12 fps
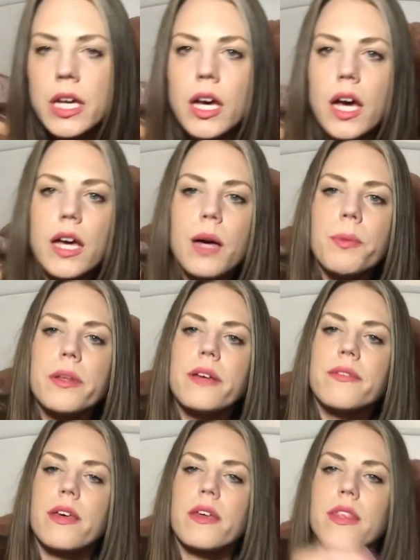A couple
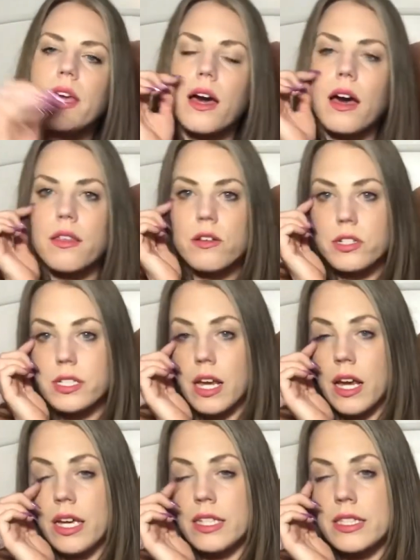of the other
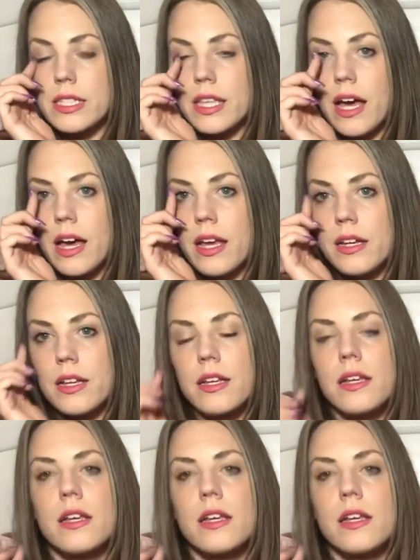signs that